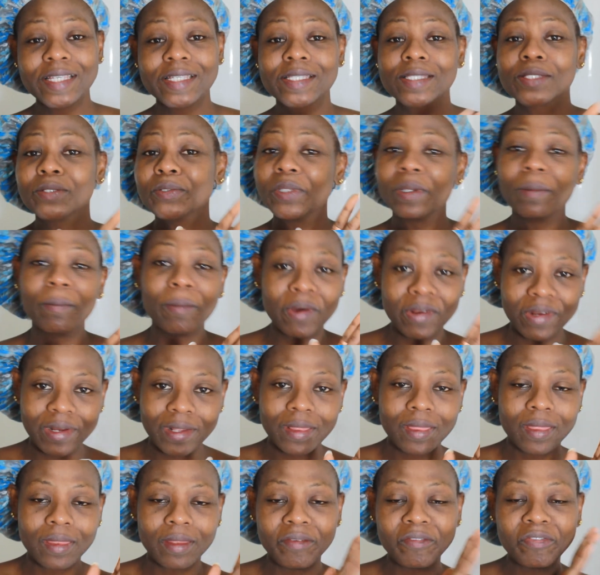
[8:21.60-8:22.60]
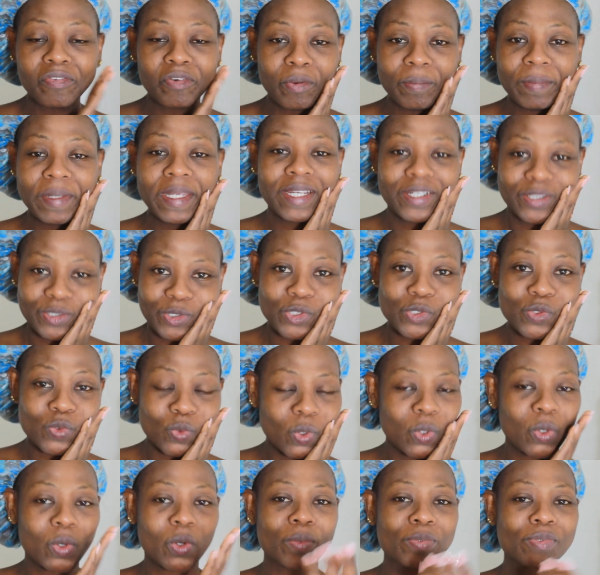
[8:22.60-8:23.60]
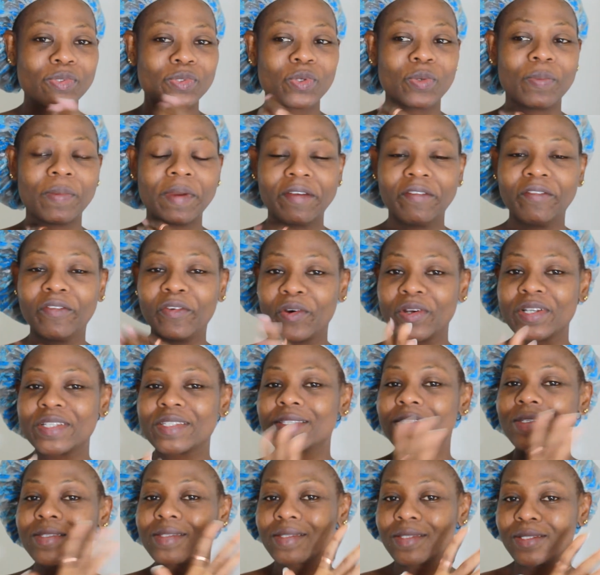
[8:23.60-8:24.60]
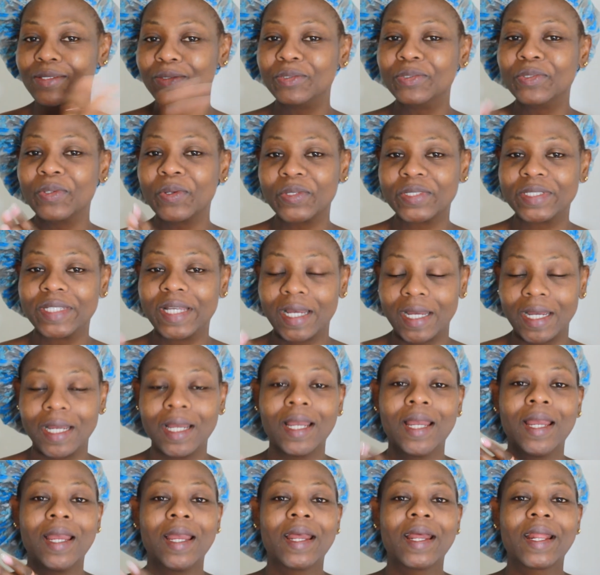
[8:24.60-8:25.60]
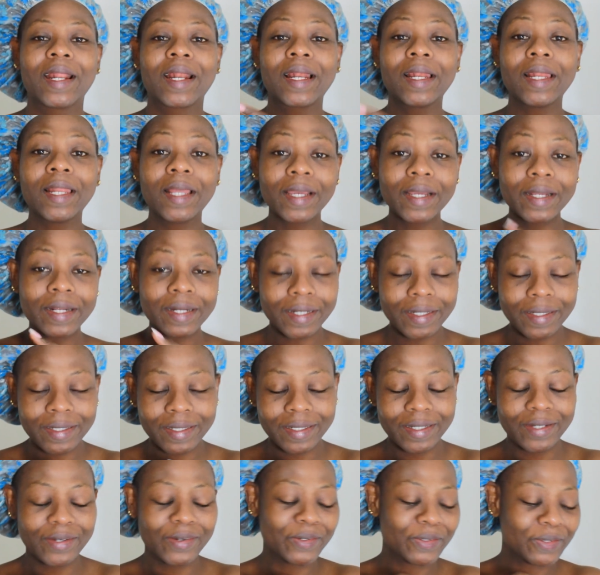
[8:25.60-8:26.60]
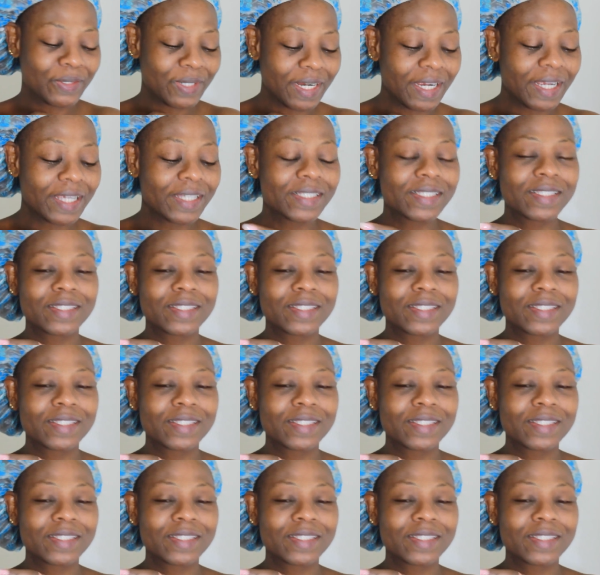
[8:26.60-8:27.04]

it's still the morning thing for me. I just woke up, so my voice is still not that clear clear all right